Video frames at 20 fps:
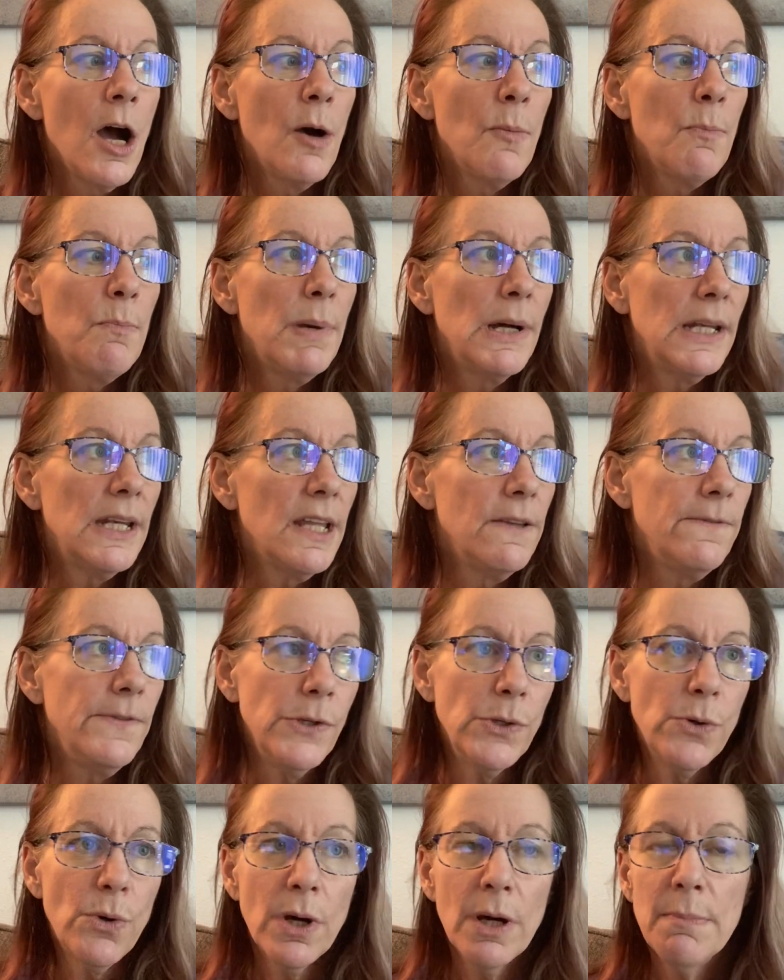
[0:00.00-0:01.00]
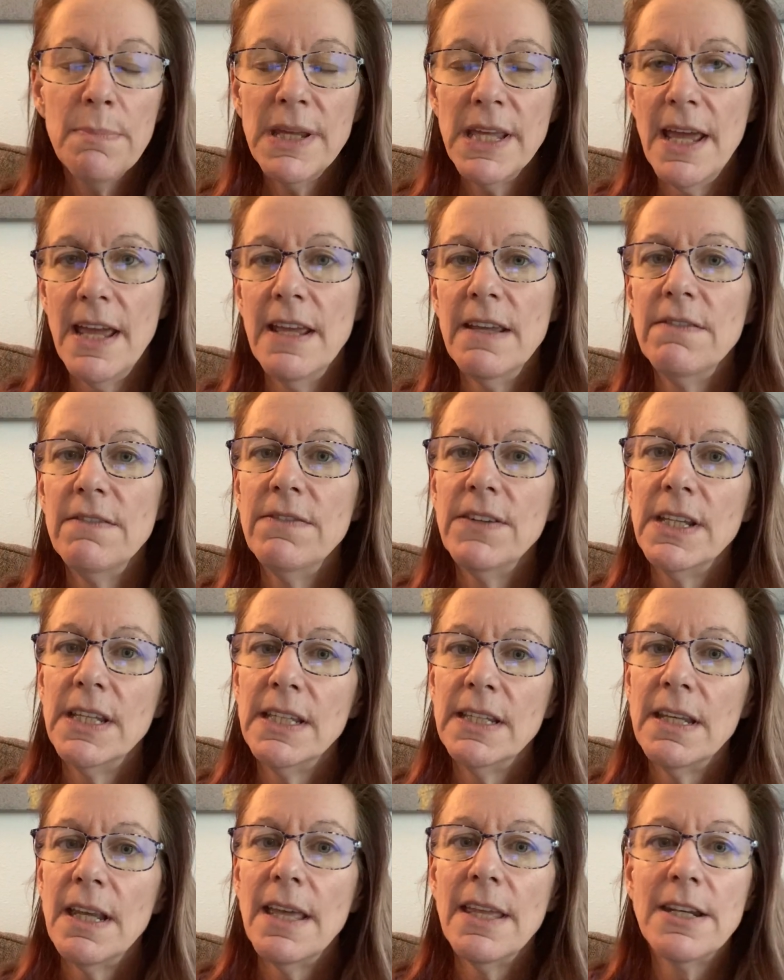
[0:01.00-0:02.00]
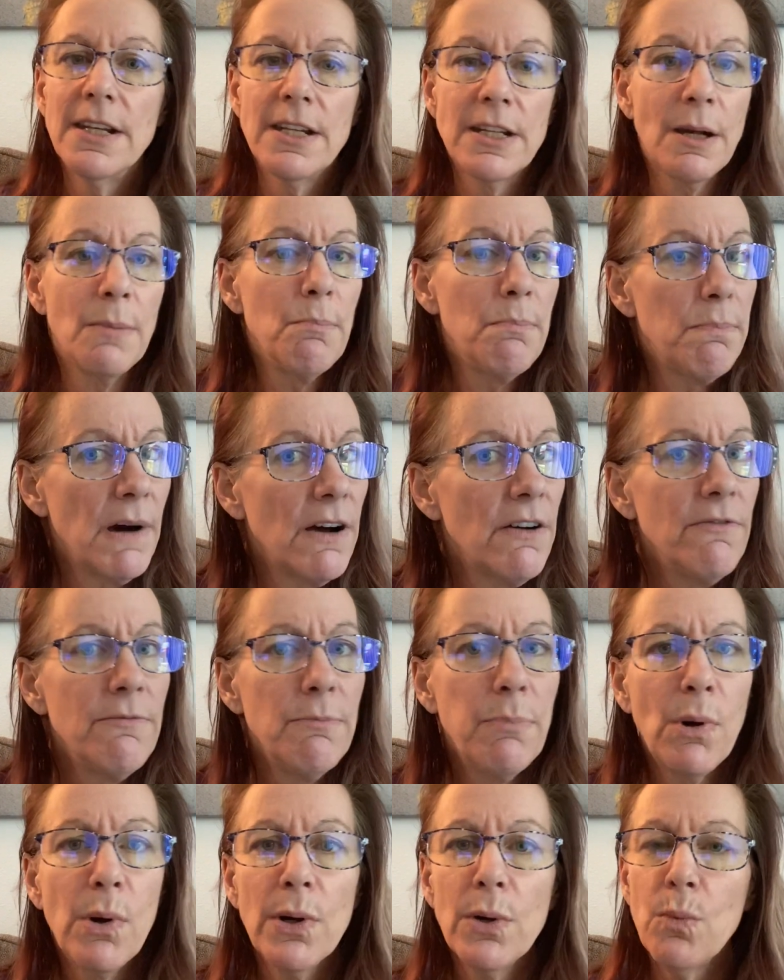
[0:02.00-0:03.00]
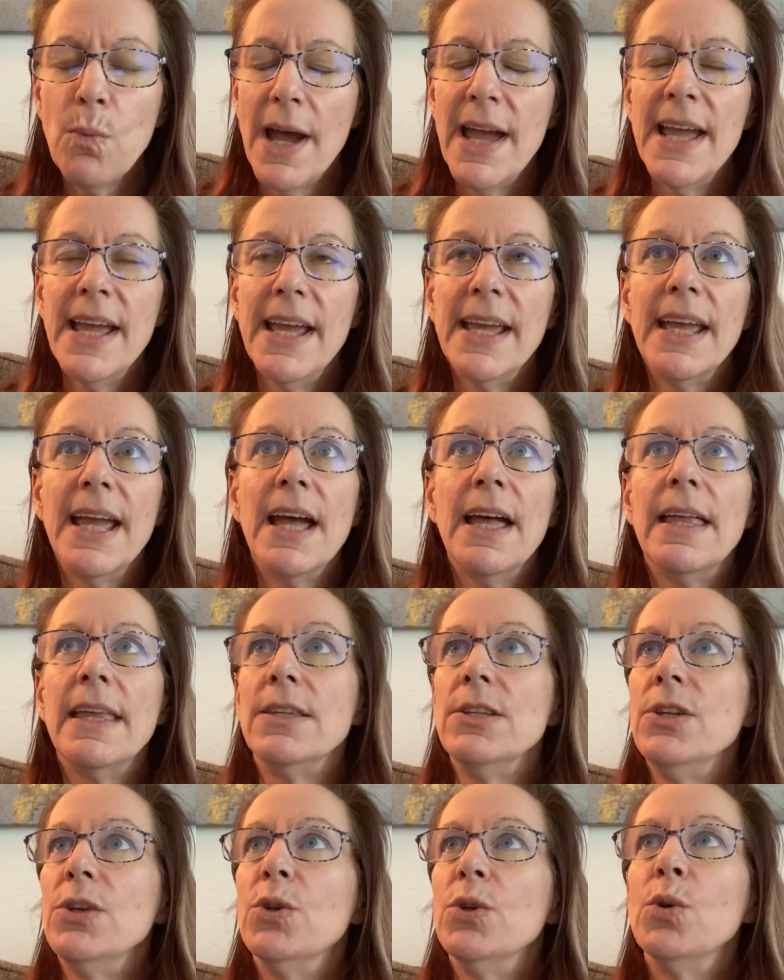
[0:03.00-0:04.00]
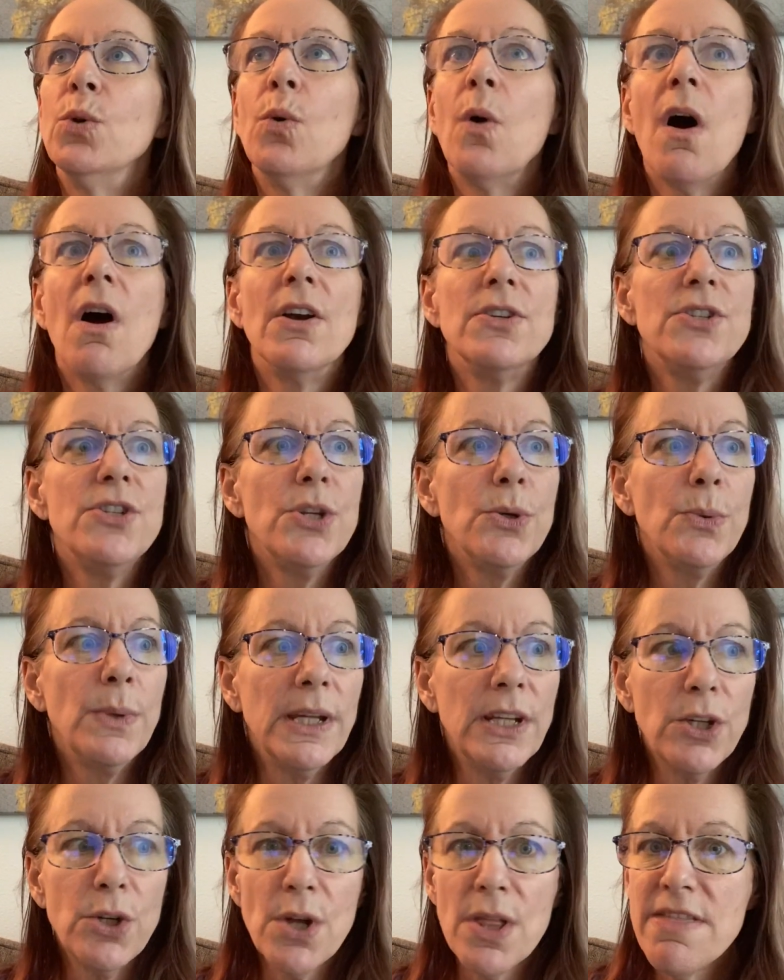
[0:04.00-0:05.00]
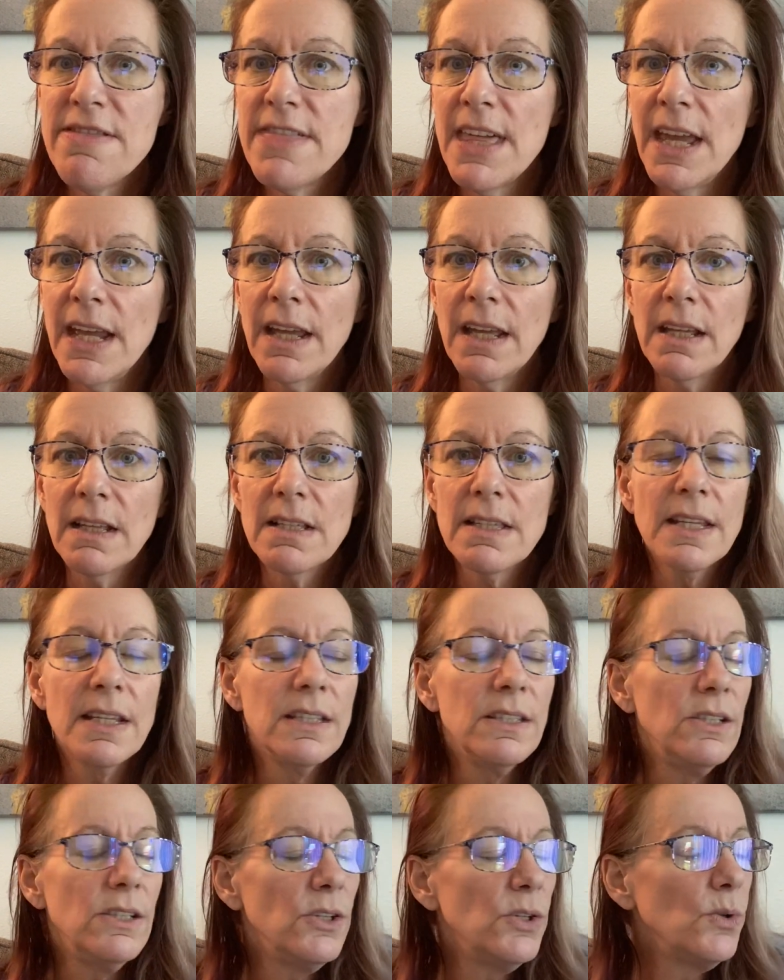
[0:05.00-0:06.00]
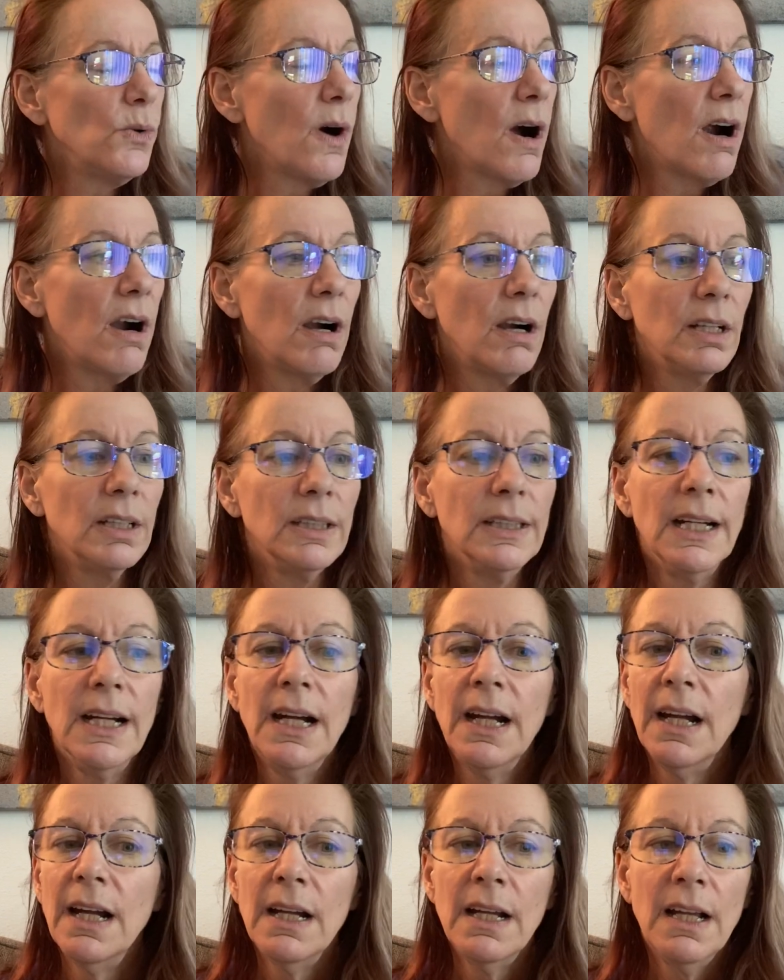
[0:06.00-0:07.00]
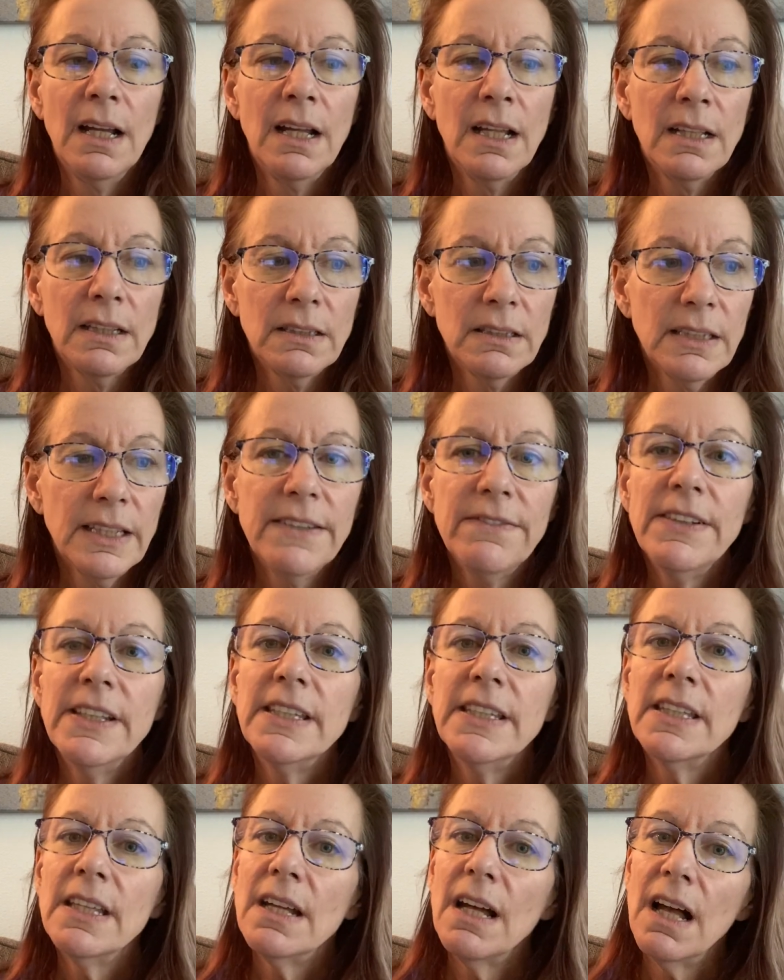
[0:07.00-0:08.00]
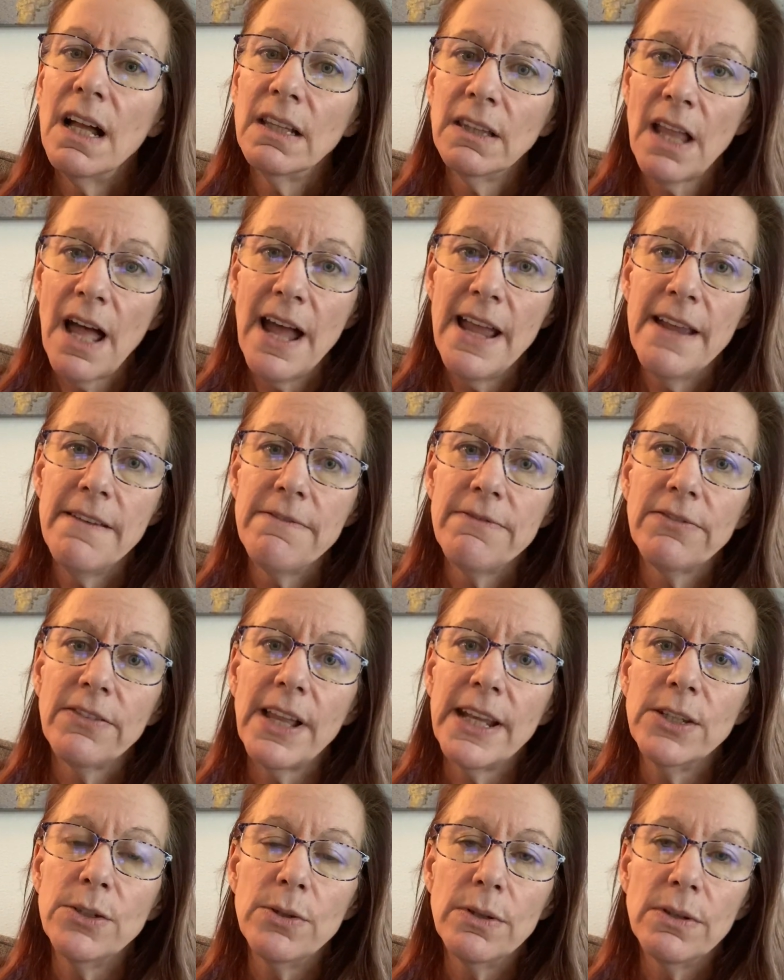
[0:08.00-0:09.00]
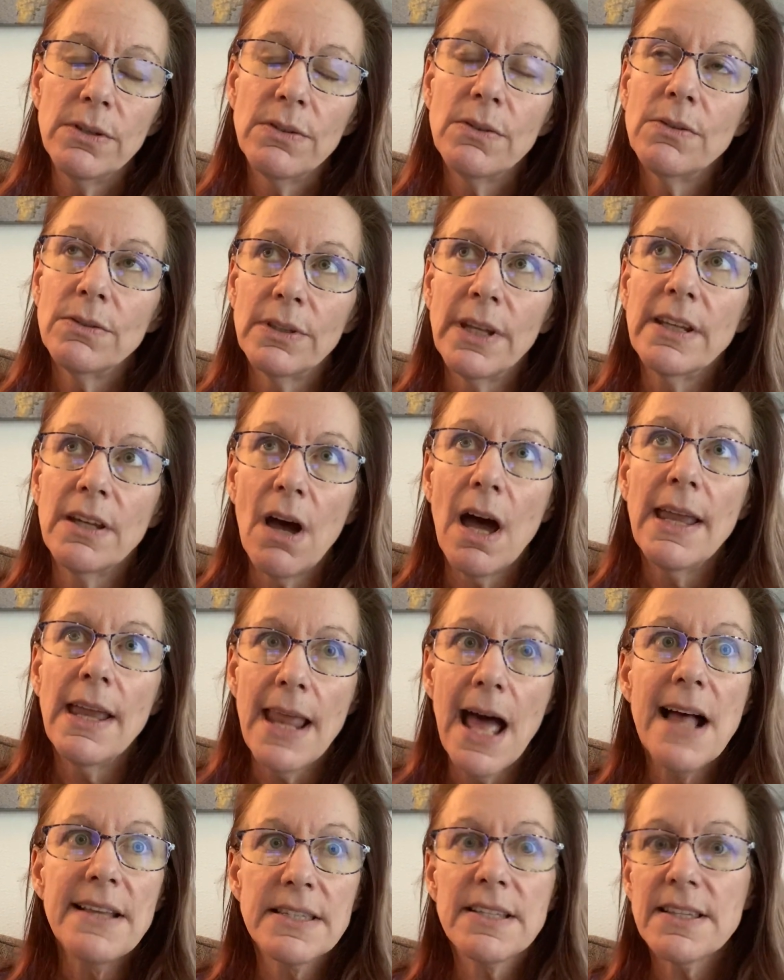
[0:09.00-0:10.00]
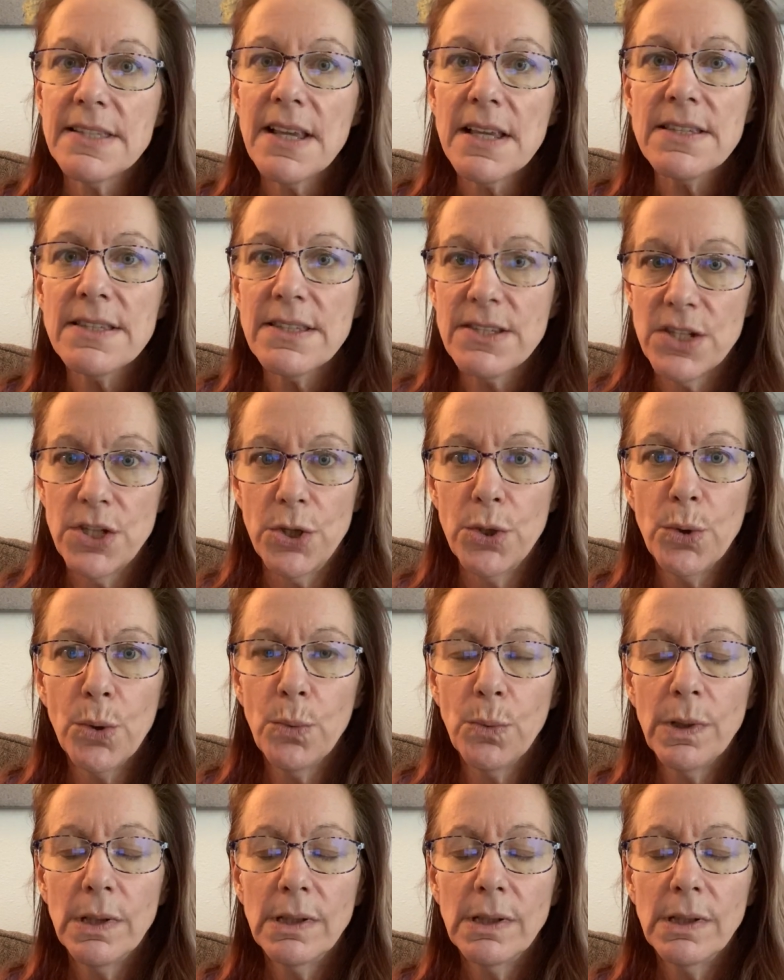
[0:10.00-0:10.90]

But if you are behaving in an above board way, and you are doing good things, and you are living a life like God asks us to,